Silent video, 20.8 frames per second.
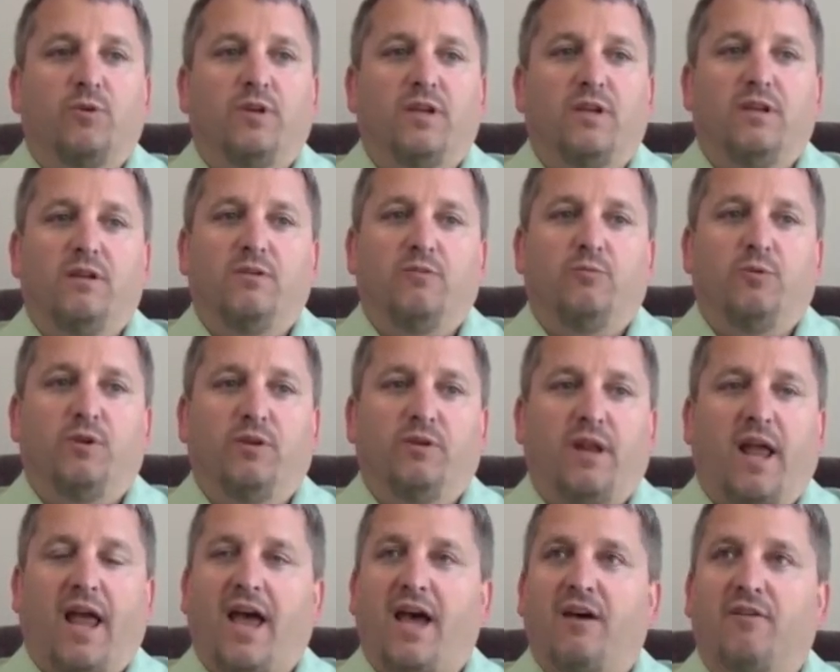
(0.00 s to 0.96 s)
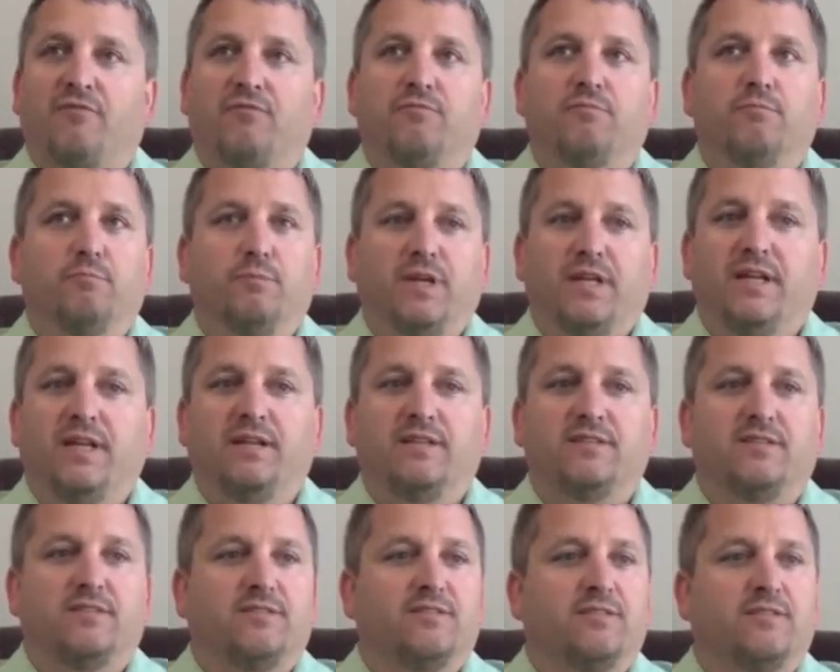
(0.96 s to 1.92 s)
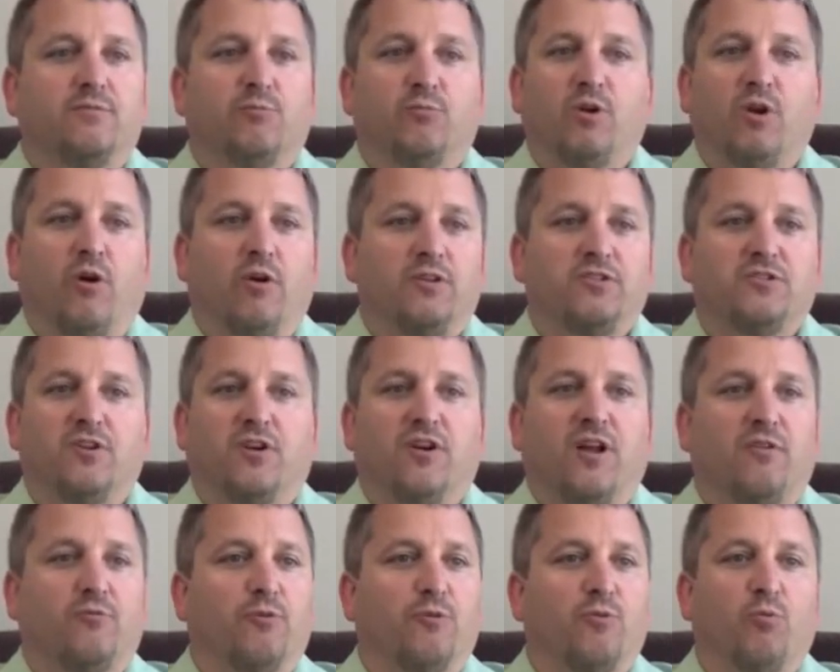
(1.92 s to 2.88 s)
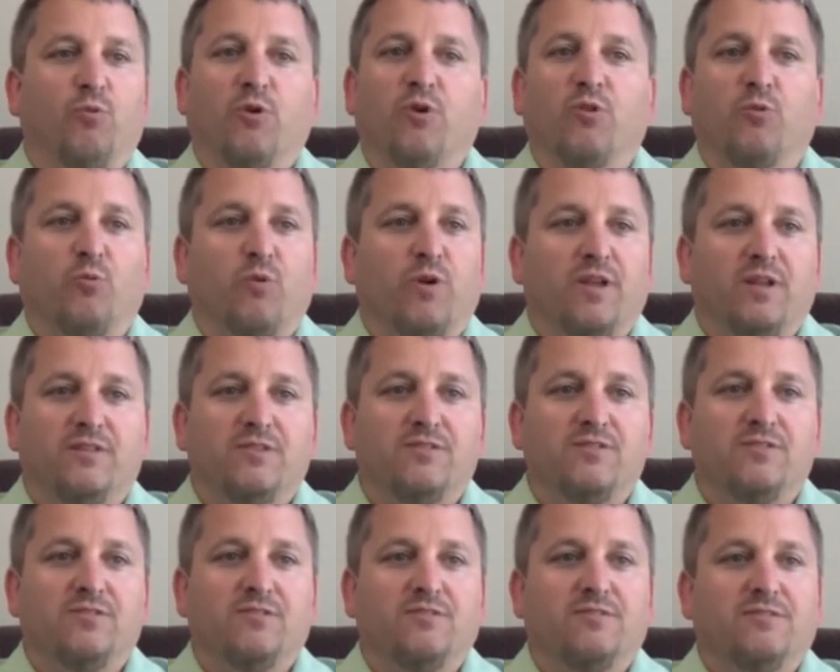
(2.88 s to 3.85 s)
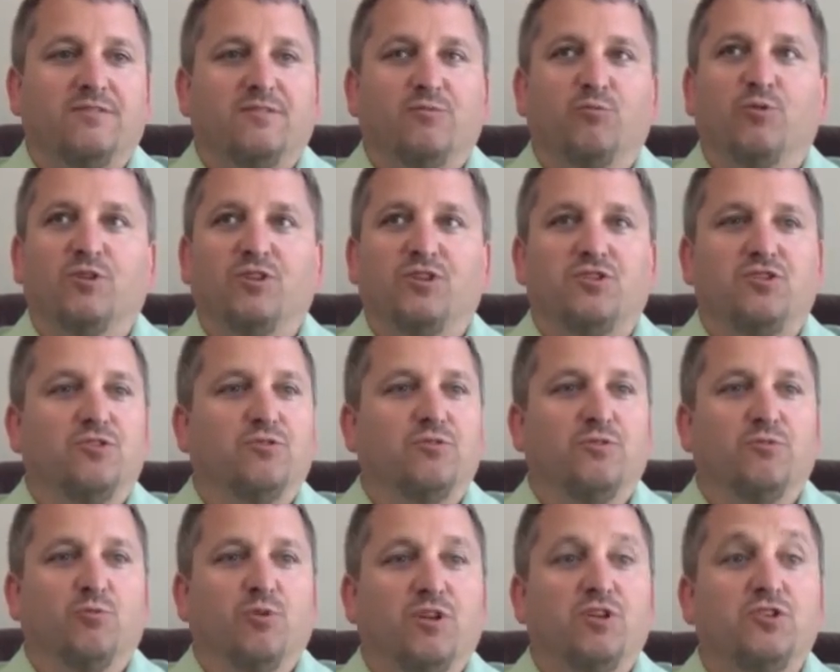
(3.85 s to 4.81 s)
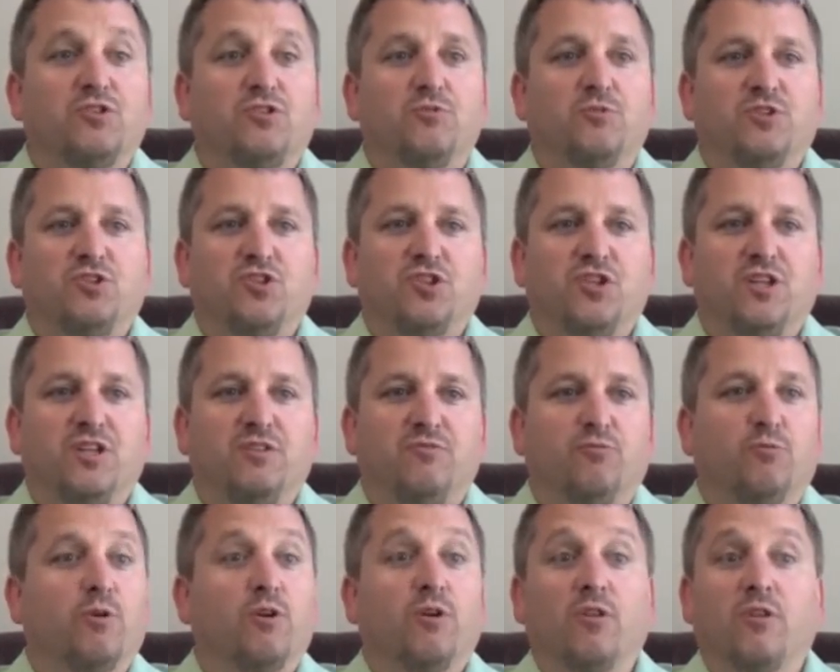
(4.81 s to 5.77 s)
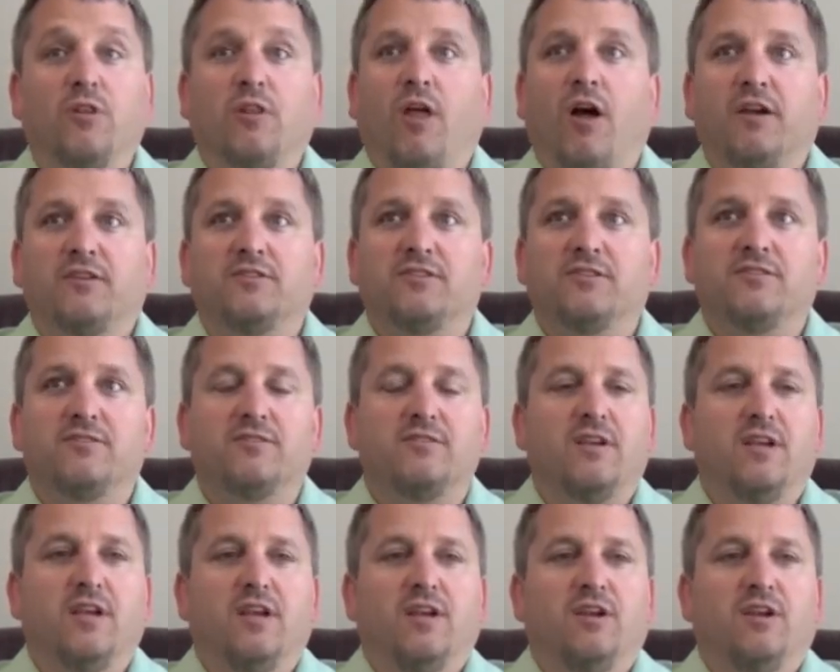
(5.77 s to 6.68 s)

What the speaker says: We have meetings. We always start off with, what are the wins? What did you achieve? What are the losses?